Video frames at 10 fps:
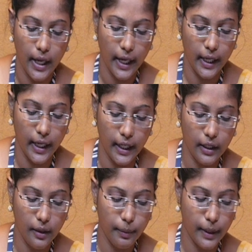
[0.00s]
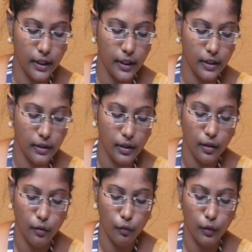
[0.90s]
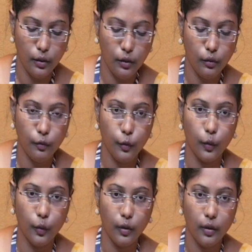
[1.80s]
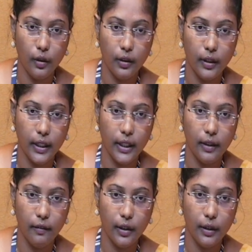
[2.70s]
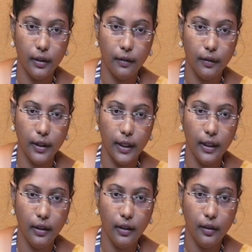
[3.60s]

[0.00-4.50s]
and another path is 1 to 4, that 1 and